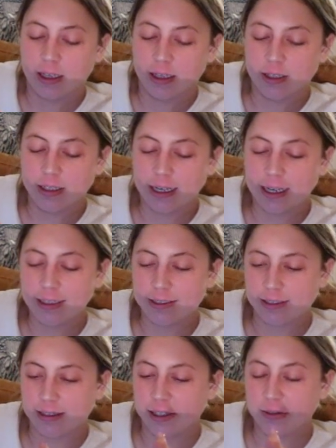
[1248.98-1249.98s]
good
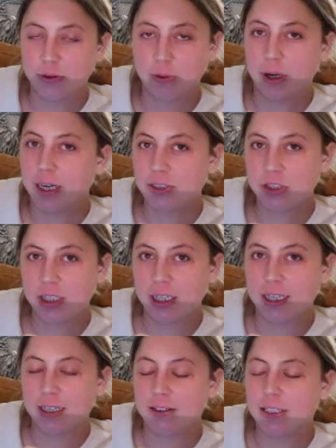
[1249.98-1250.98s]
night, thanks for
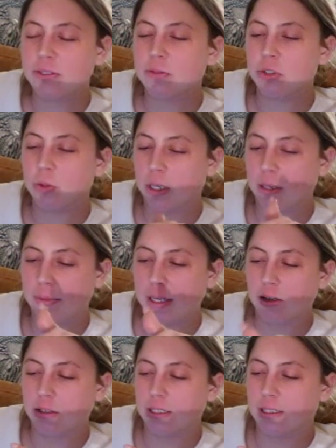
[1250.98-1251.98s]
watching. Thanks for joining
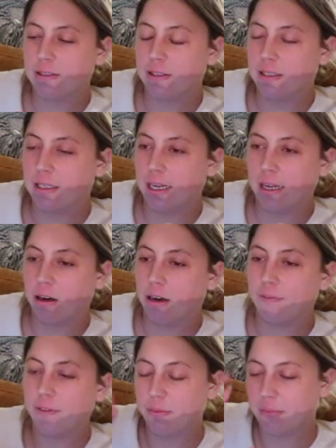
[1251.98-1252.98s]
me on this day
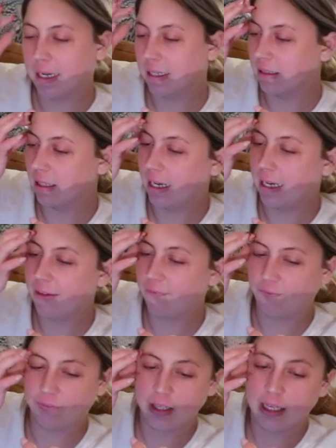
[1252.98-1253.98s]
off in my
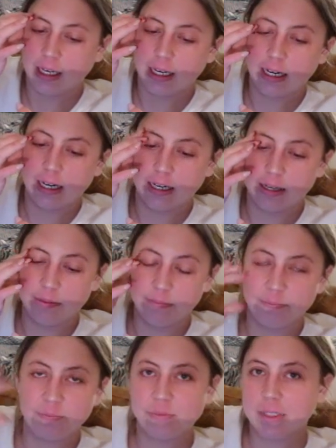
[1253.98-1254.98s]
life.
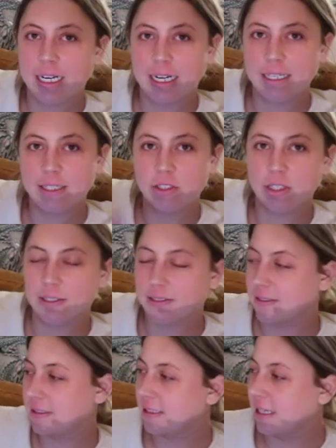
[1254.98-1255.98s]
Um, kind of
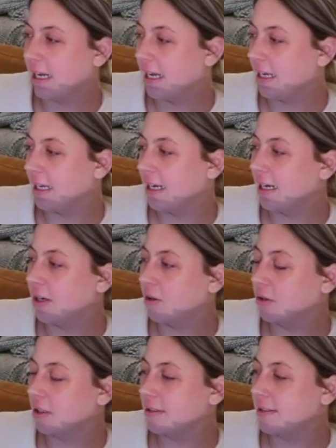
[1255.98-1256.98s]
just hanging
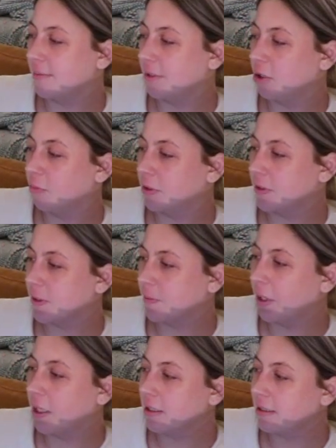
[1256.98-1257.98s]
out, got to see my new Princess
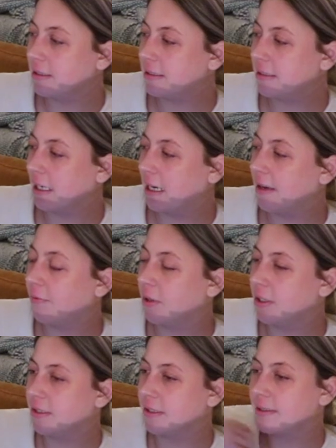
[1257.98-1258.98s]
Polly stuff,
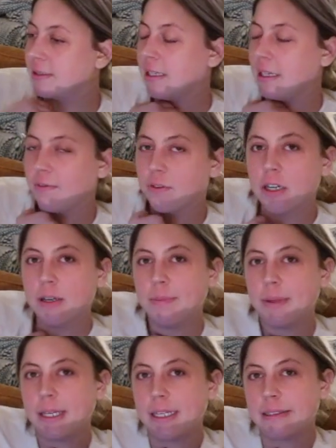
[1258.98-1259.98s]
went to the city for a
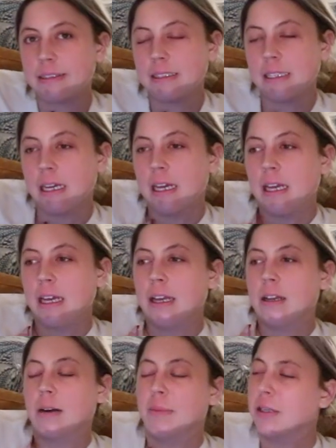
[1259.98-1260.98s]
bit,
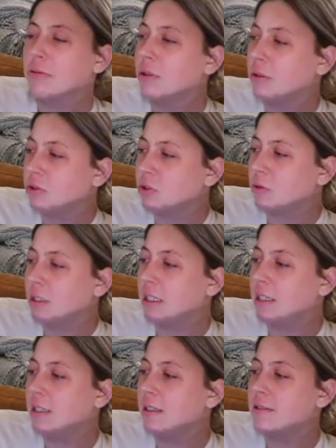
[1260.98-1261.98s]
got my
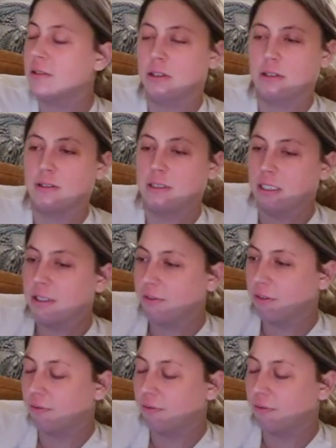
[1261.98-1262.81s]
groceries, talked to Sierra for